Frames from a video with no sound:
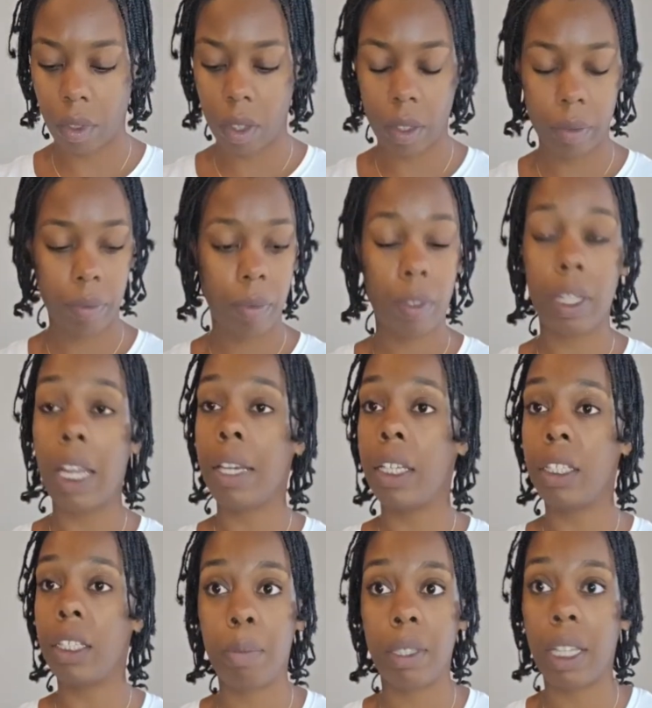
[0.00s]
They dish it,
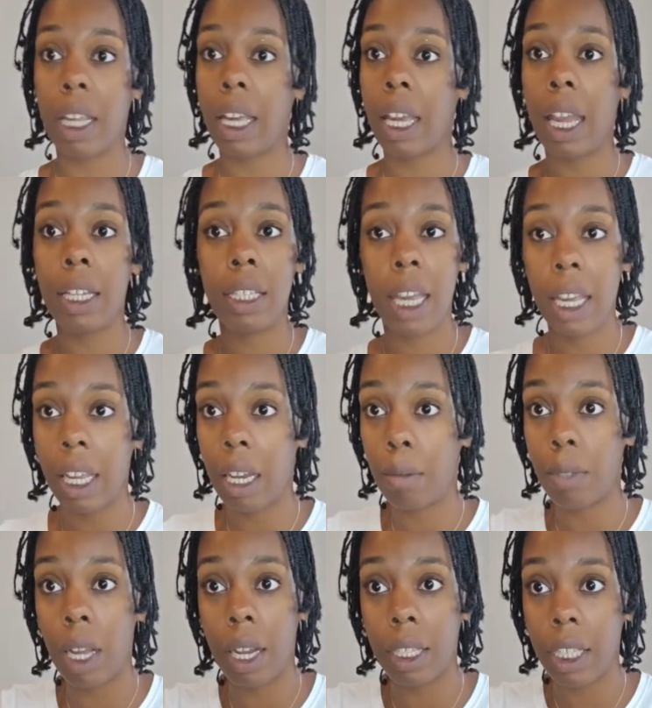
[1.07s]
but they can't take it. I'm trying
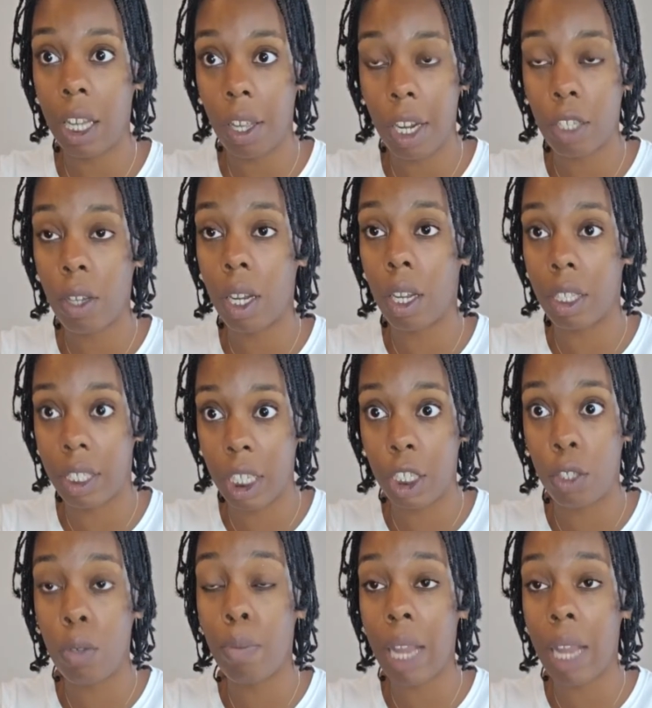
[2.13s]
to tell you, they're trying to send you blessing